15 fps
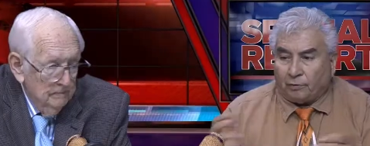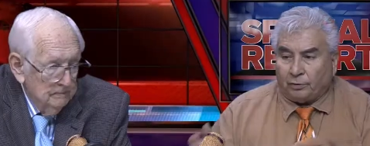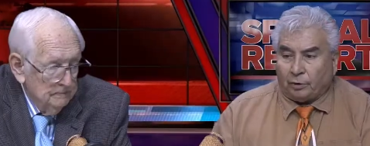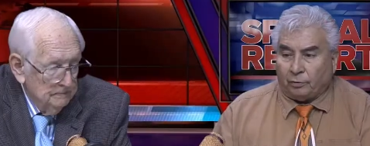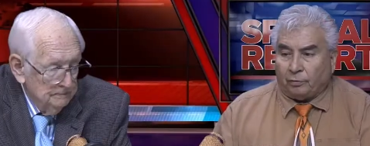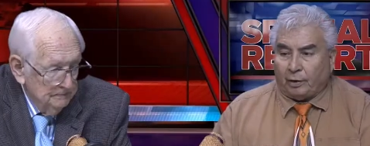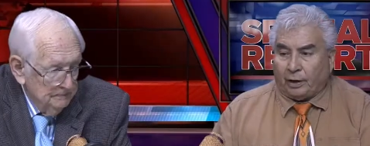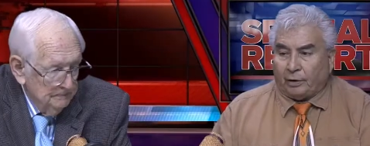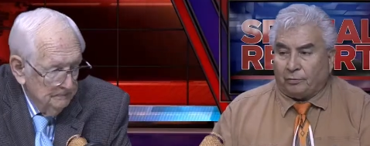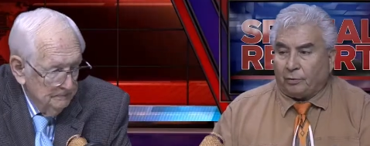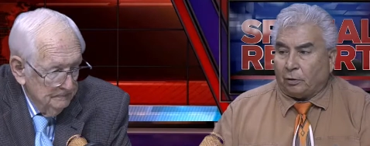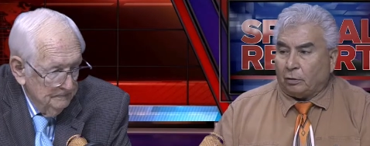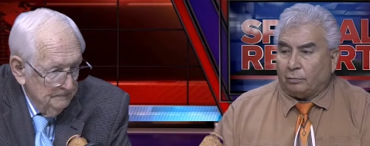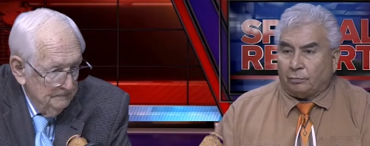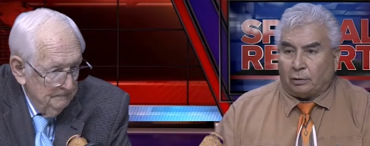Speaker 1: the other hand,
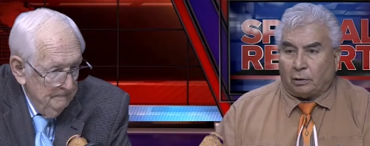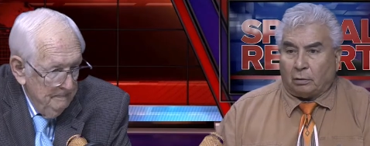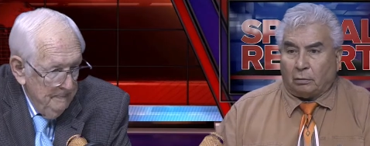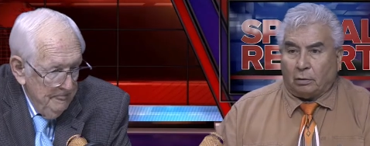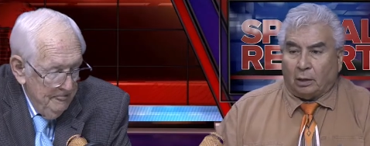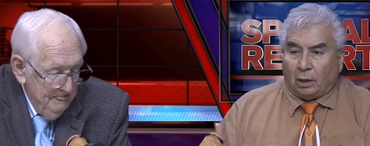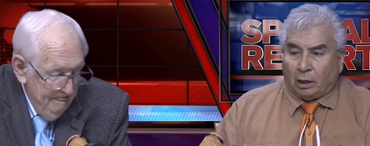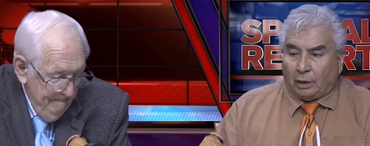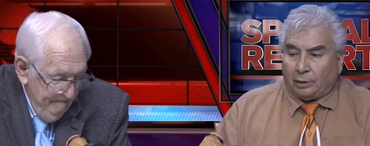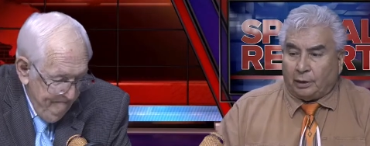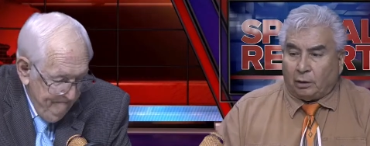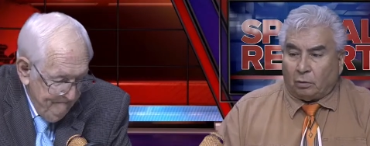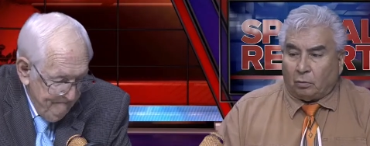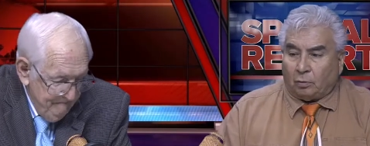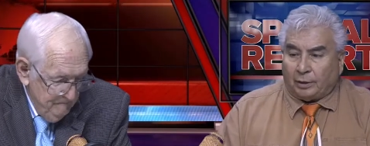they're, they're a
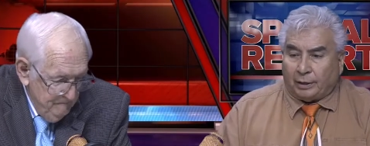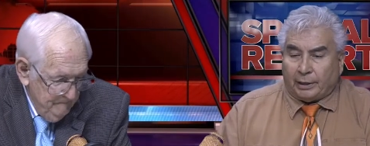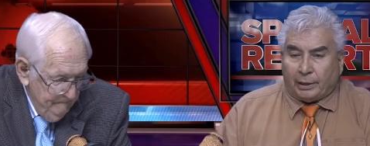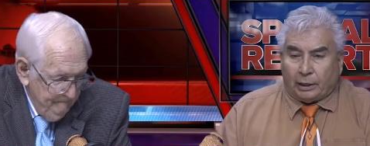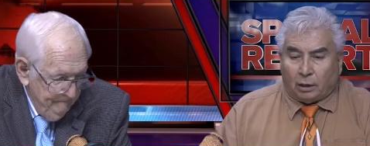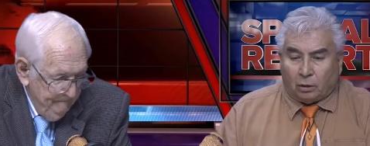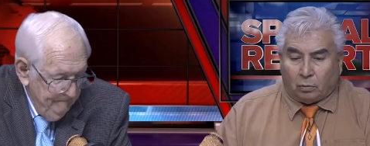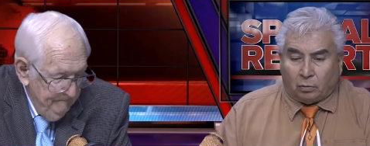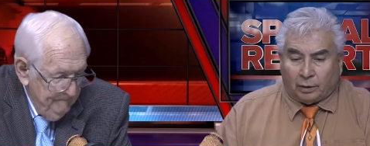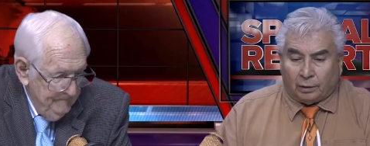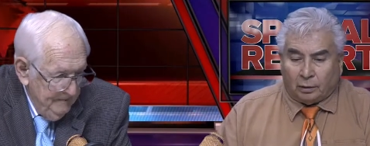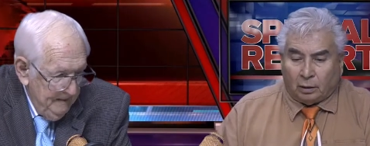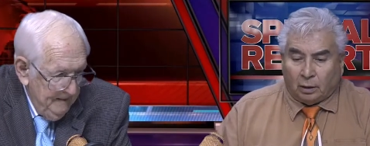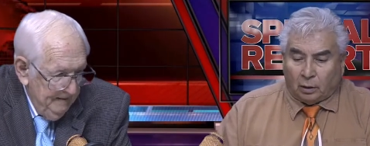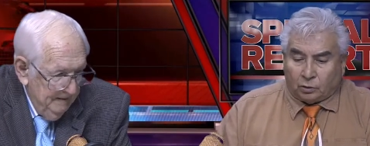hero and a
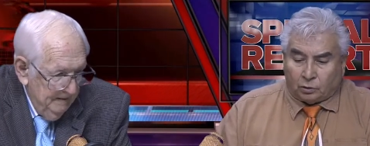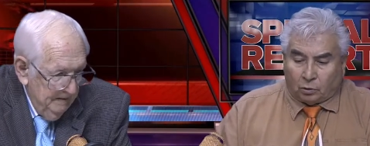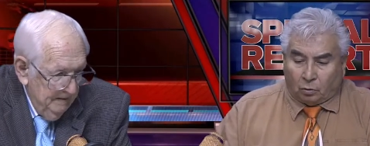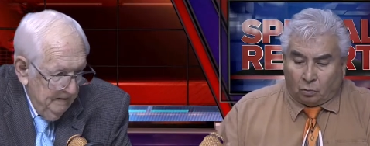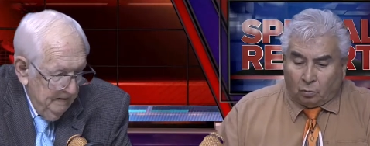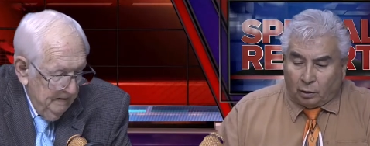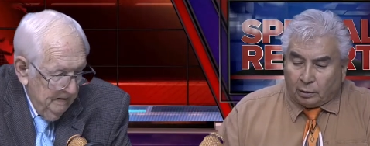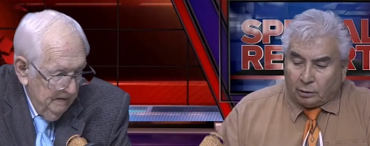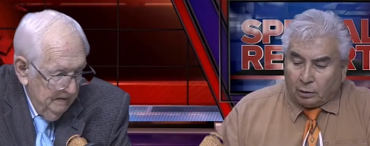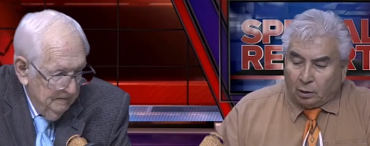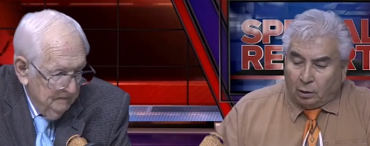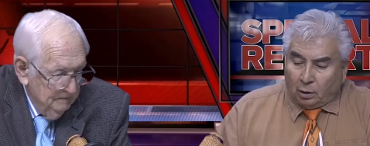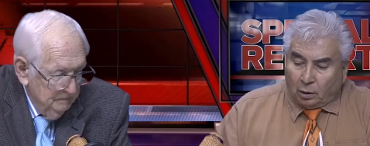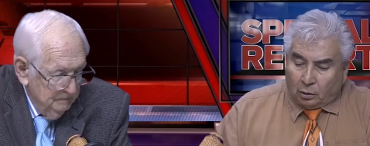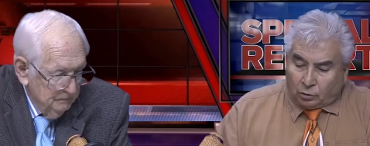heroine. So what,
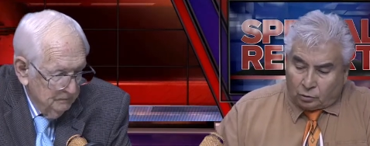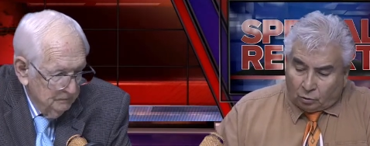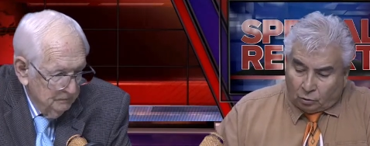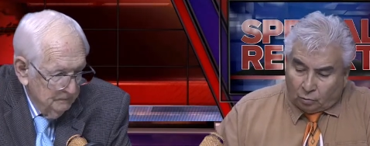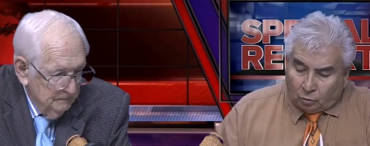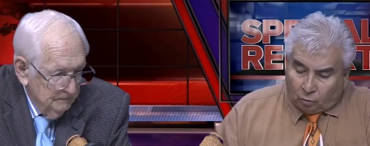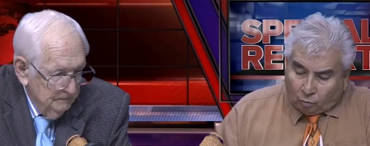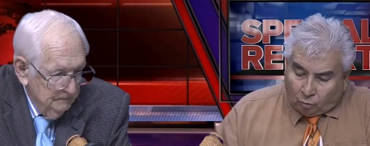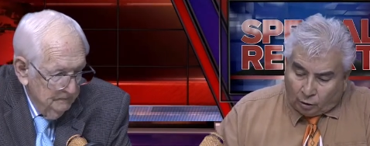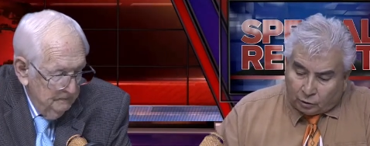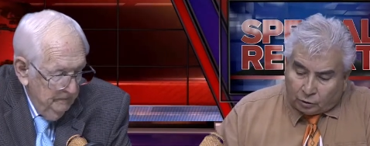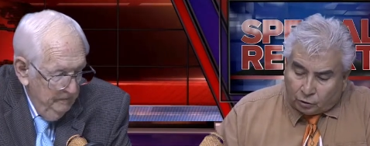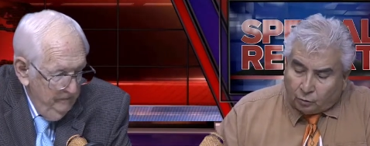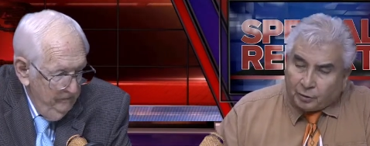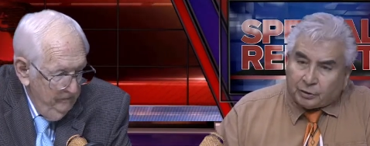so
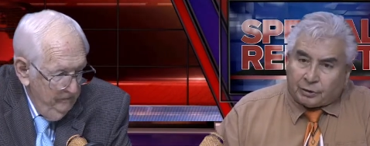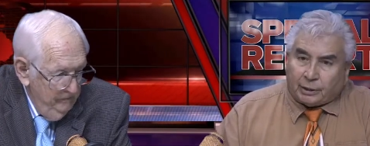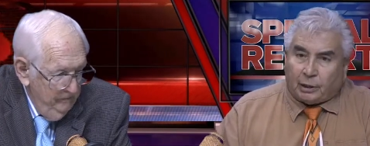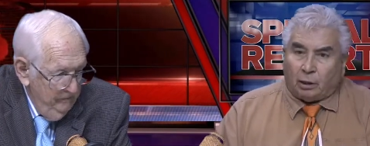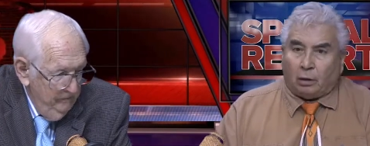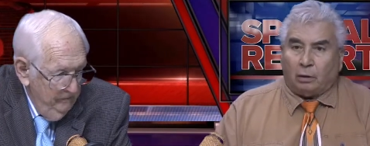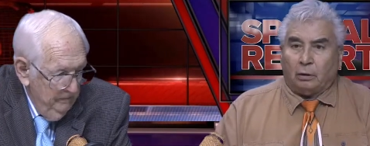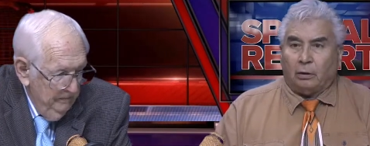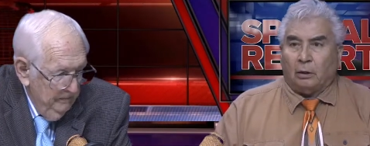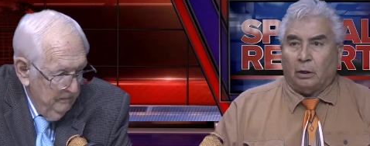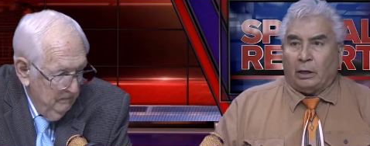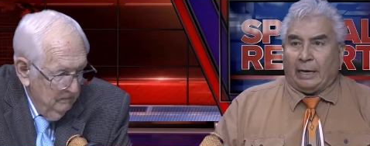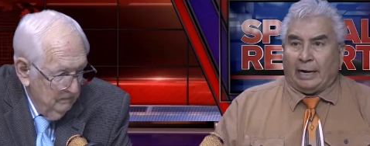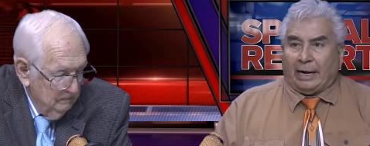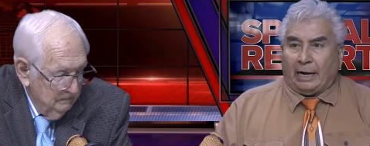what do we tell
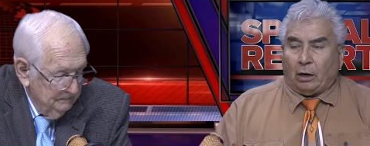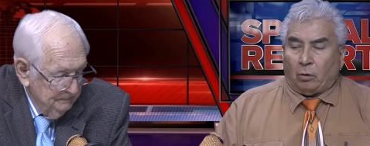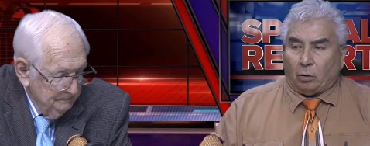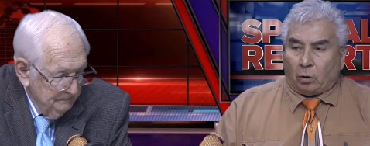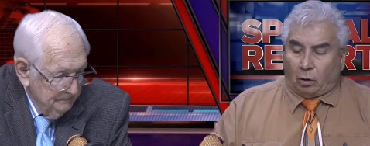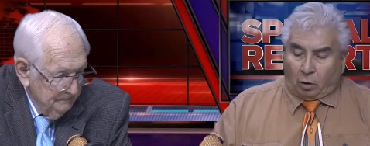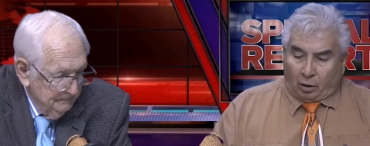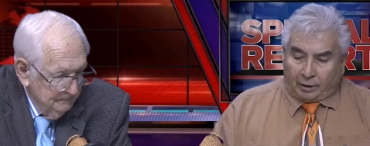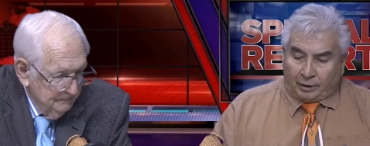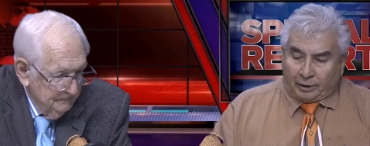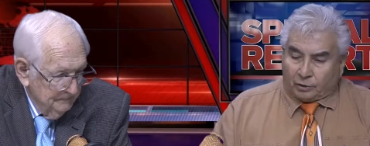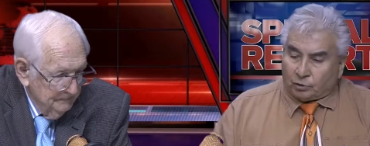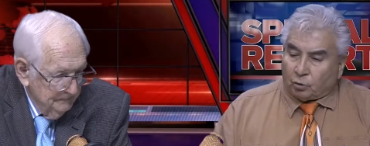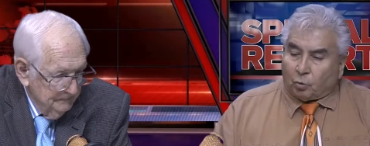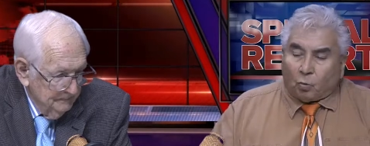our
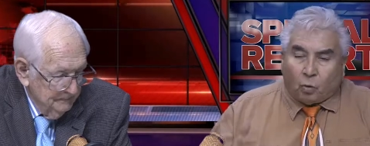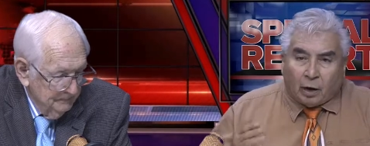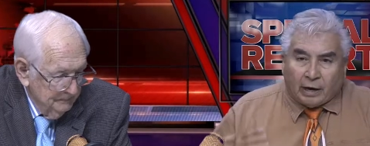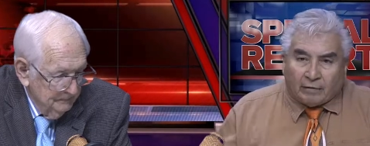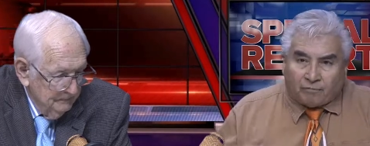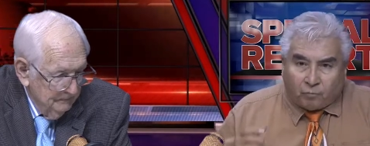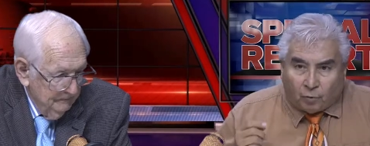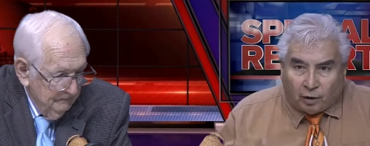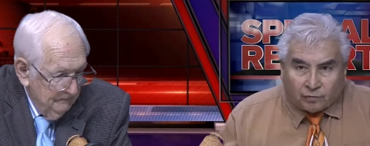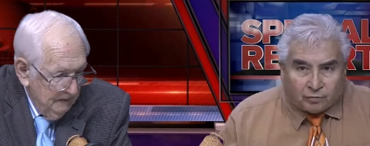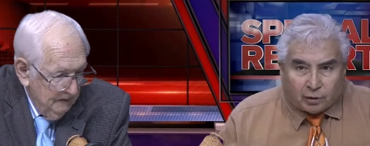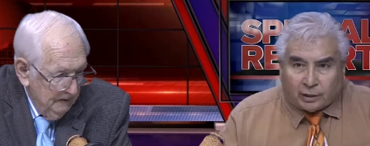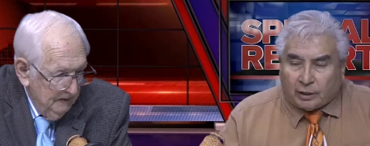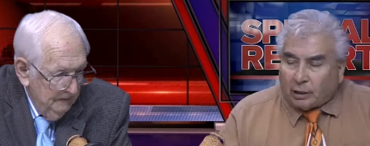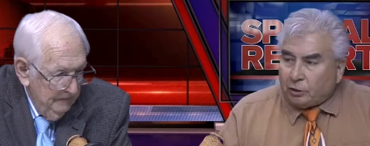audience? If we're at
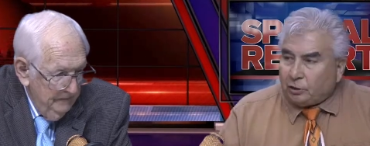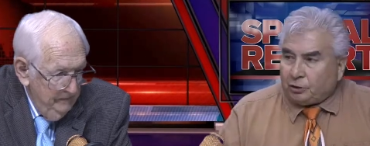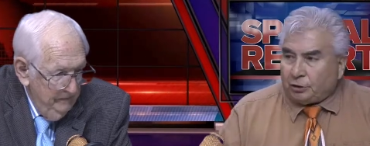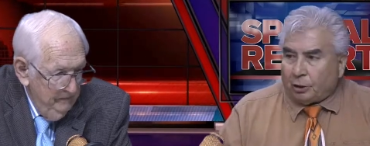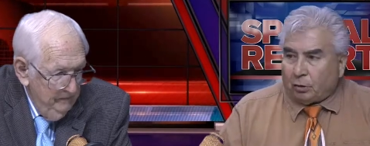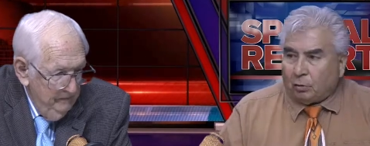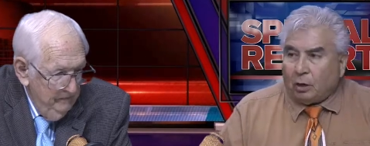the gun show,